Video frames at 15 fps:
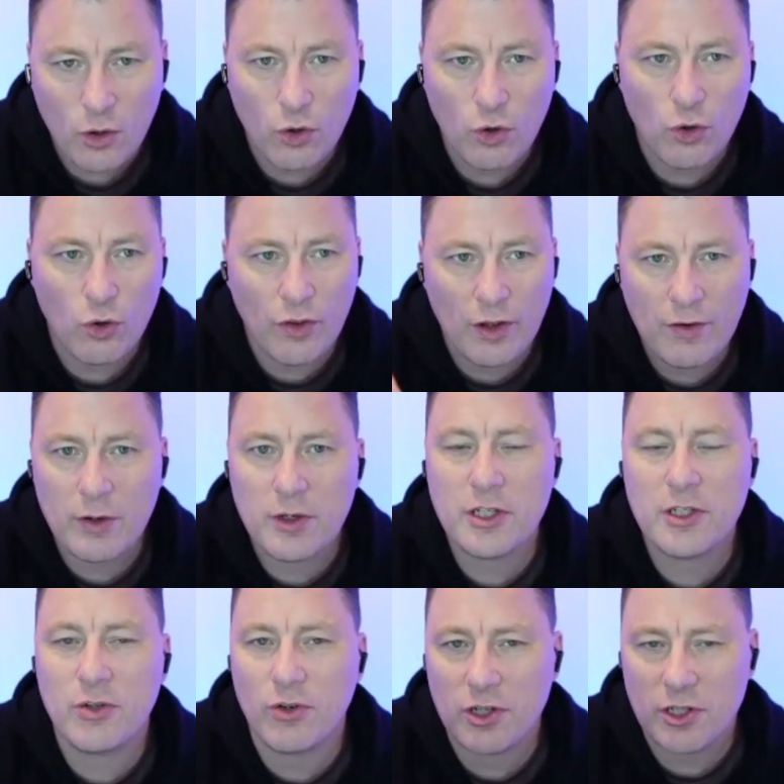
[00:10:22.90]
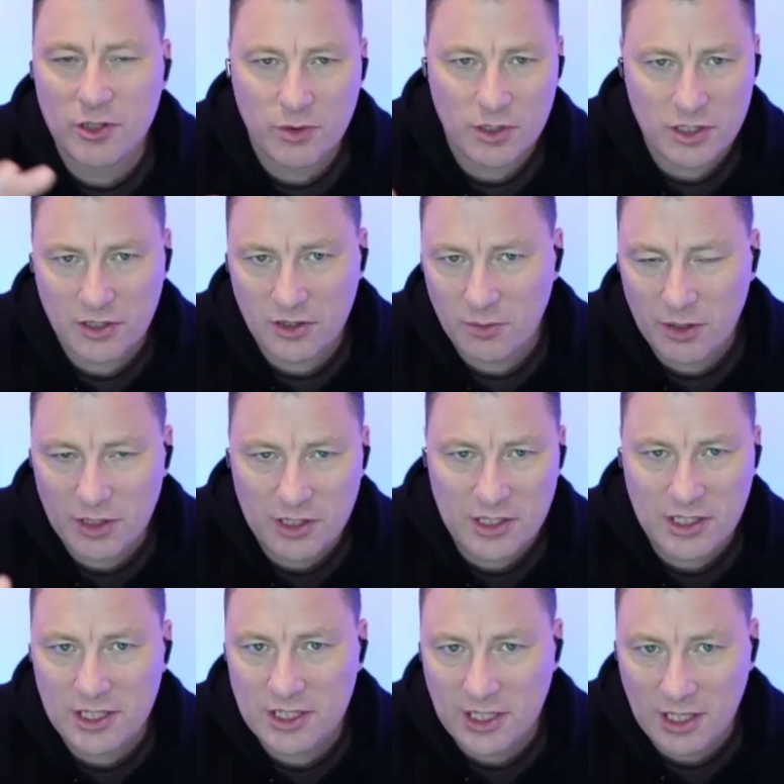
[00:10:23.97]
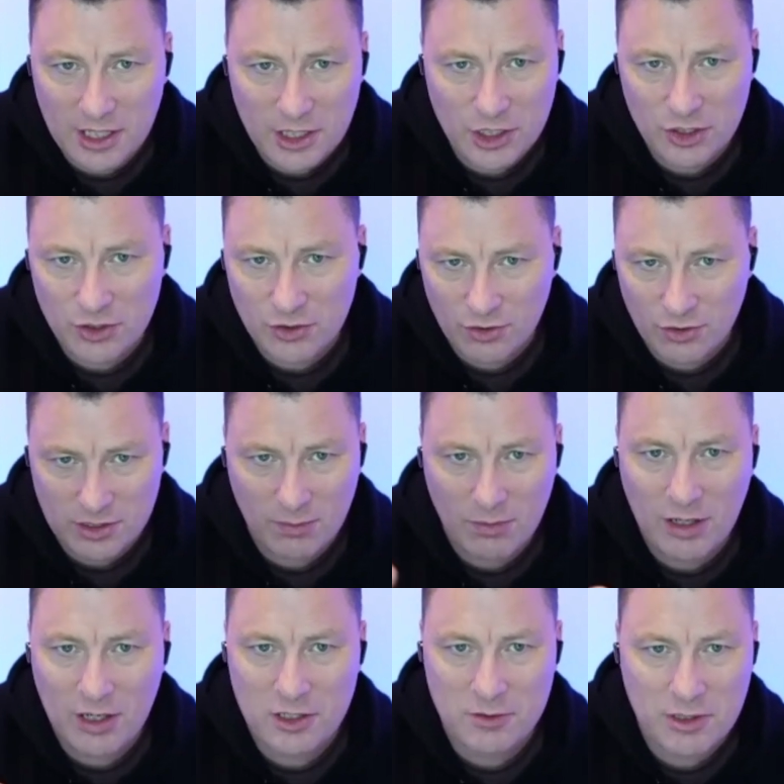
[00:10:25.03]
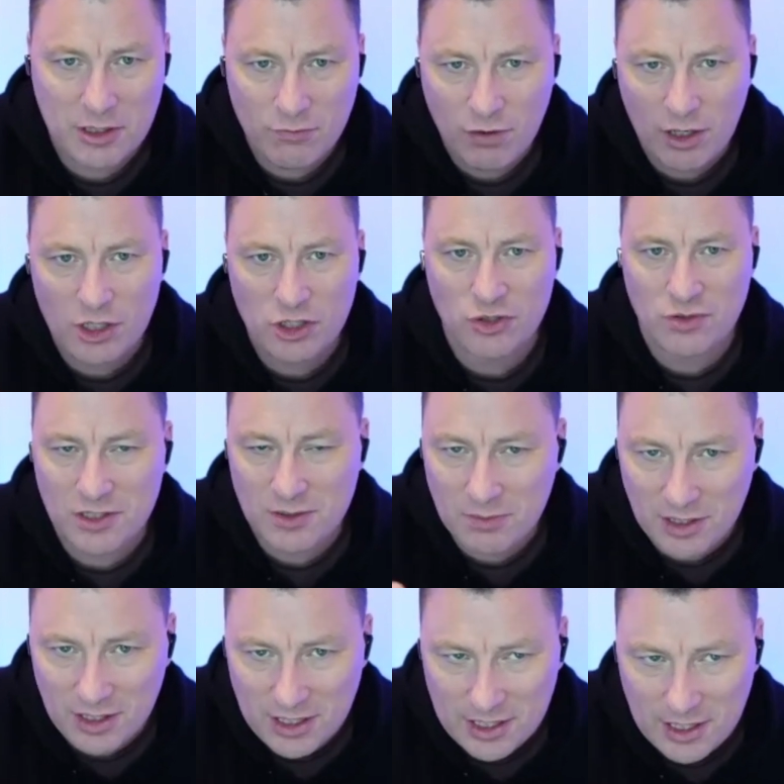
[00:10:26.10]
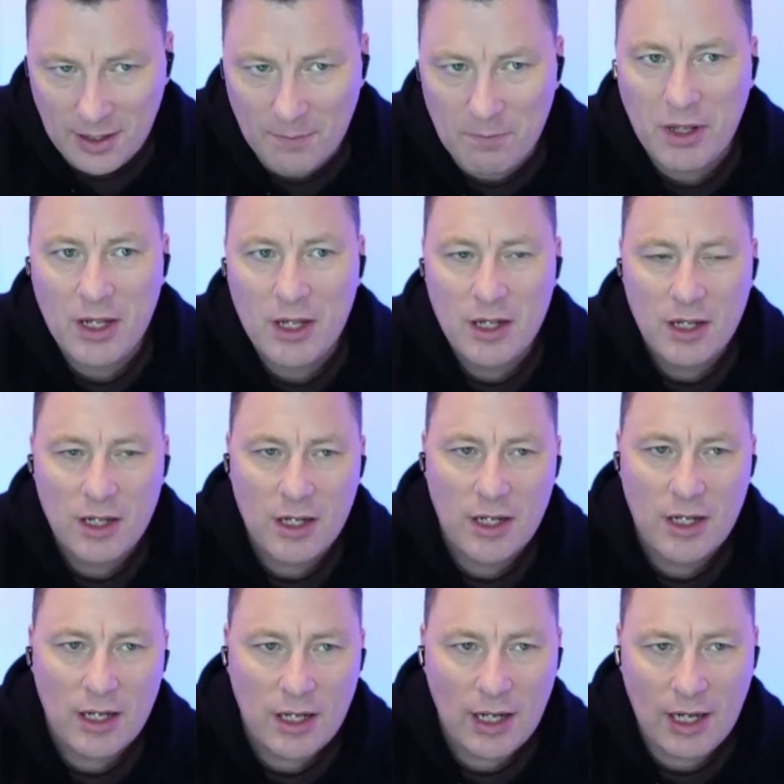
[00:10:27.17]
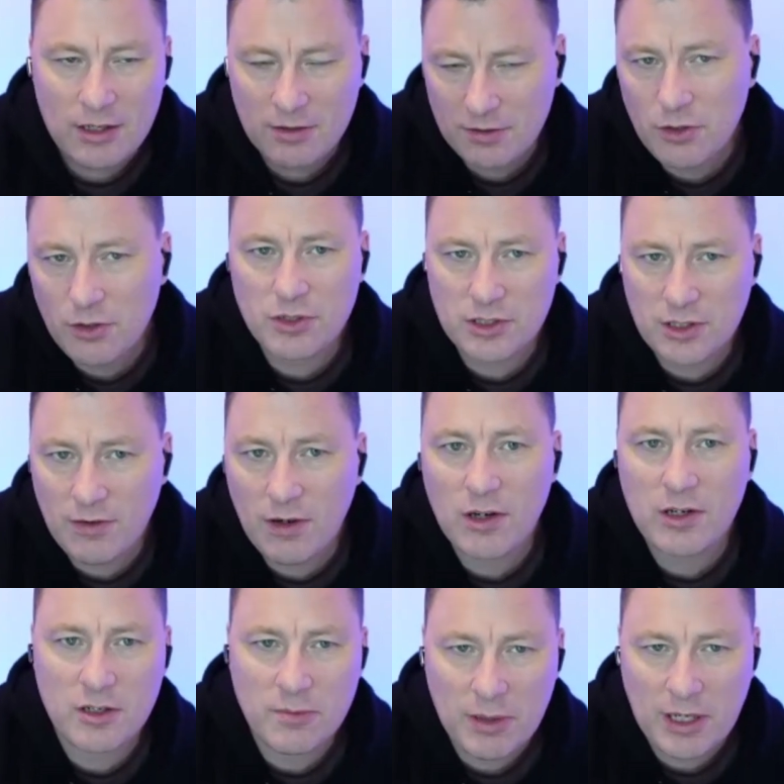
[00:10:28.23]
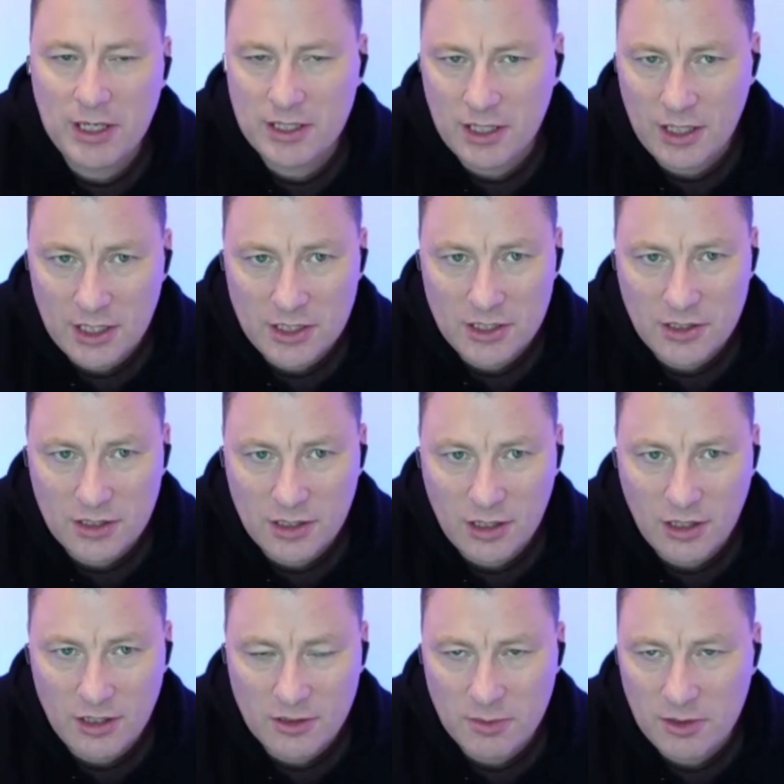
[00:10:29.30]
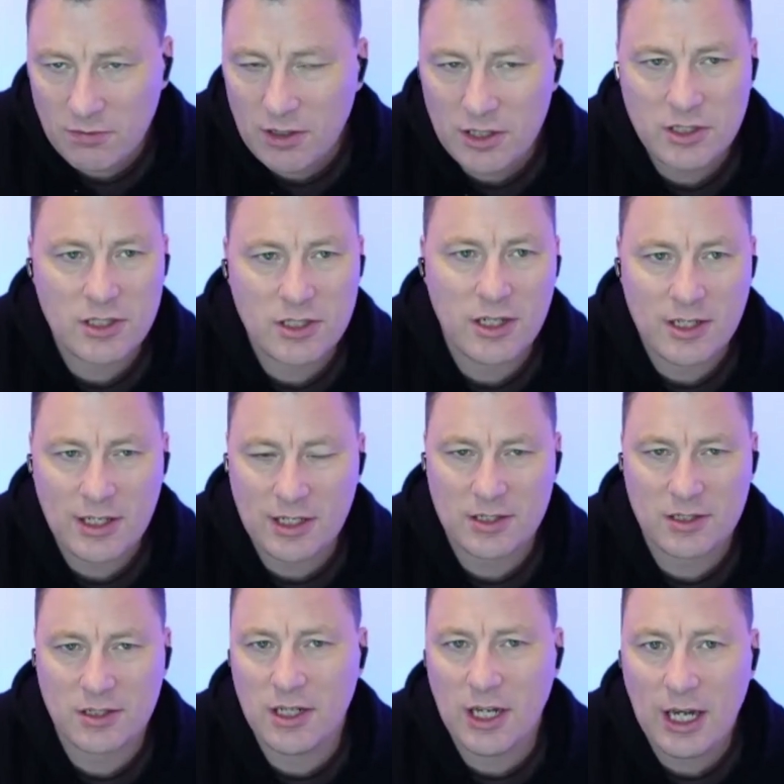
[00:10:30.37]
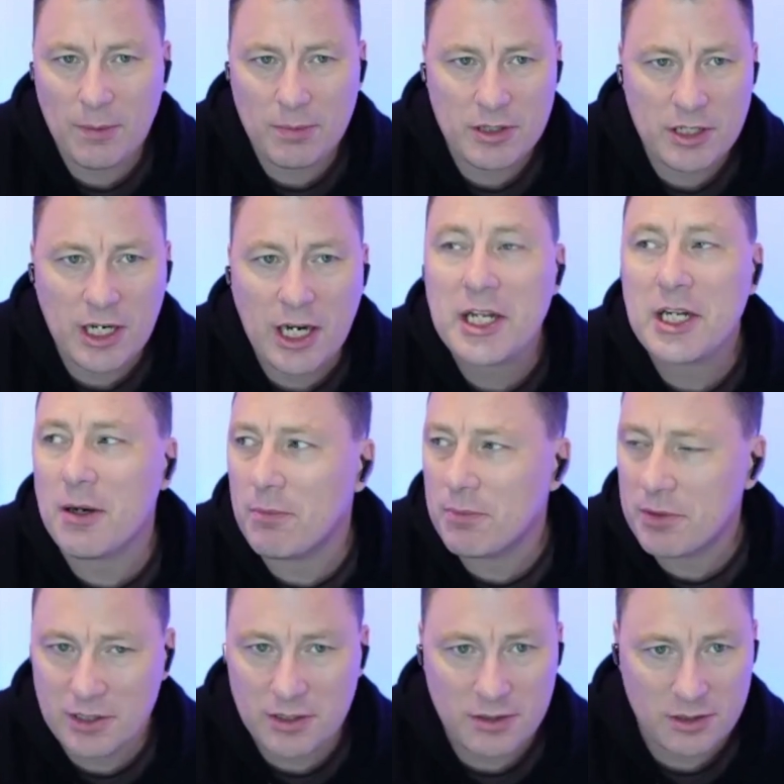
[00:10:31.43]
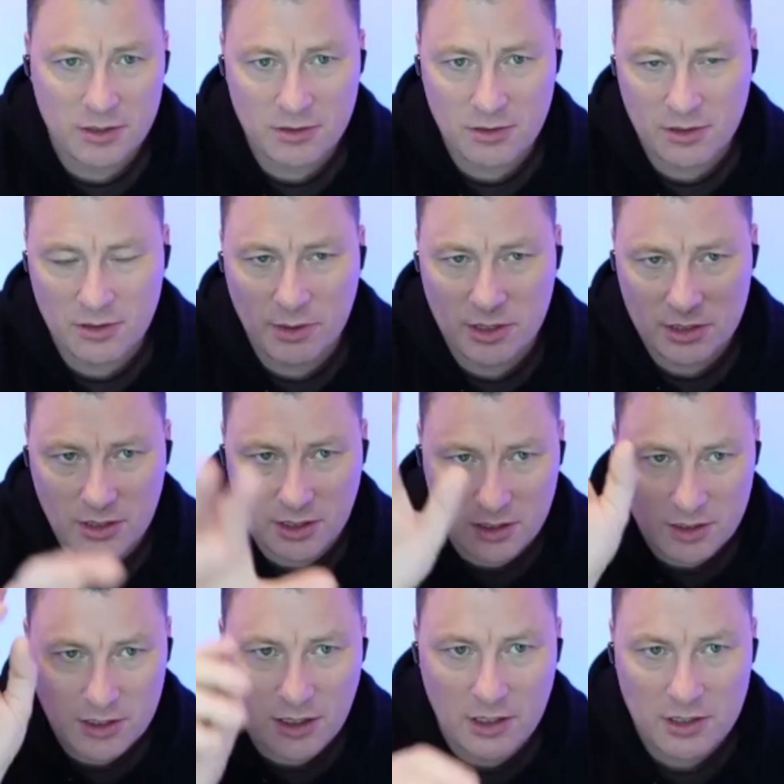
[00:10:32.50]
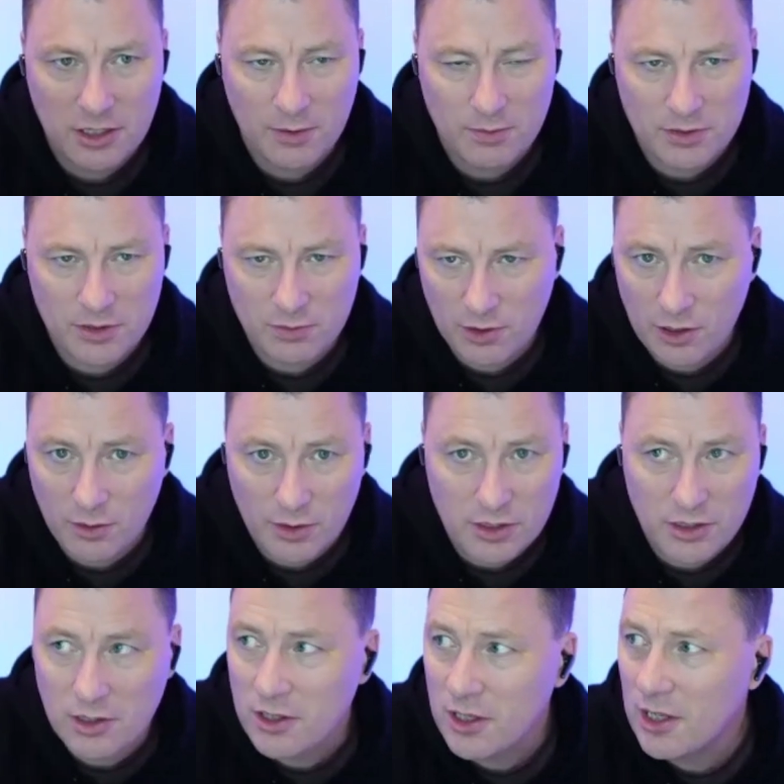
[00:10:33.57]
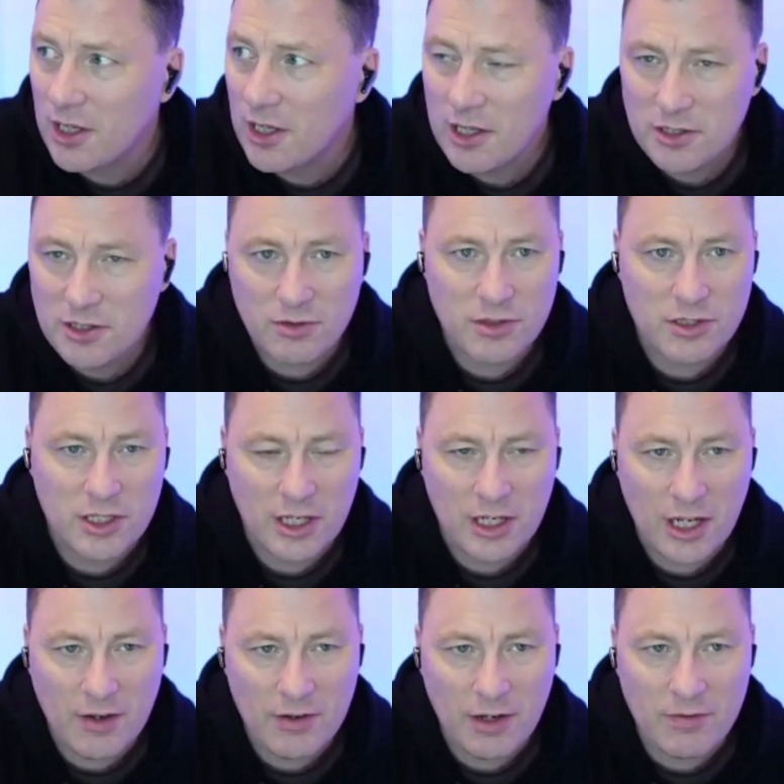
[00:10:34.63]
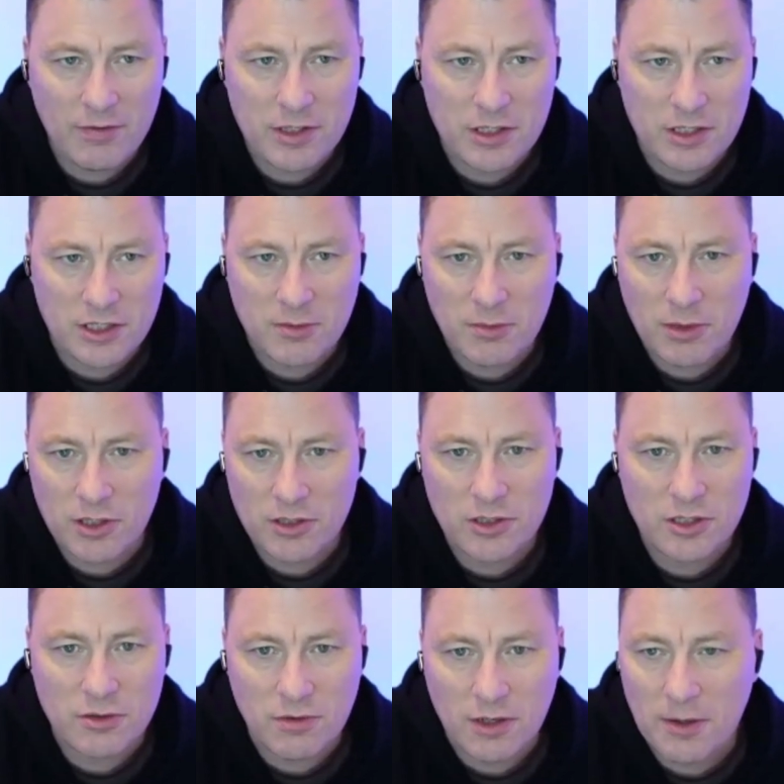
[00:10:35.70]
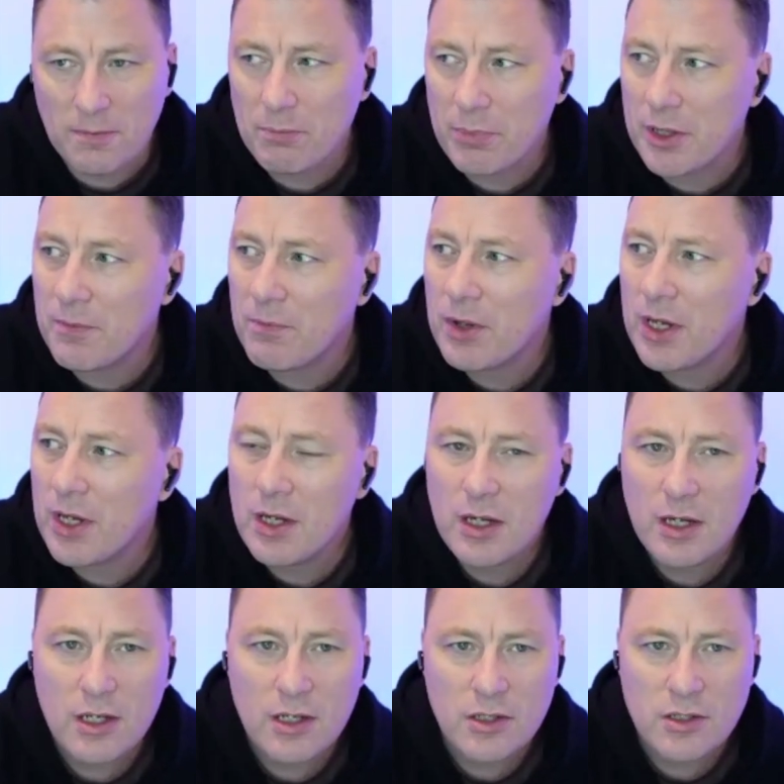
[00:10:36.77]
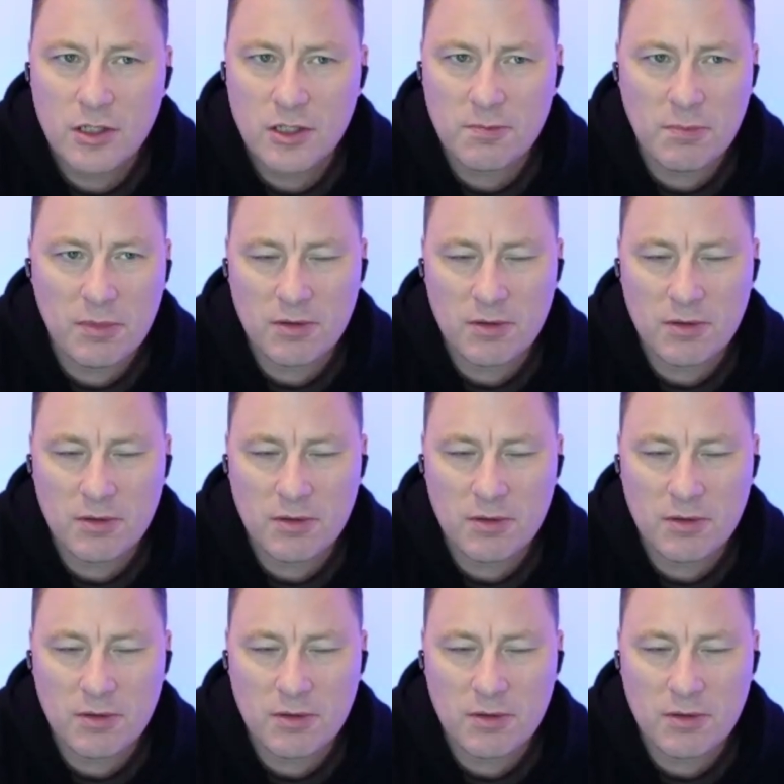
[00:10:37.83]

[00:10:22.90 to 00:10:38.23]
or they're only talking to each other when there's an escalation or some last minute rush or something like that. And of course, there are going to be escalations and last minute rushes. Like, that's going to happen in any company, especially in startups as well, when you're sort of sitting there and everything's an emergency, right? But just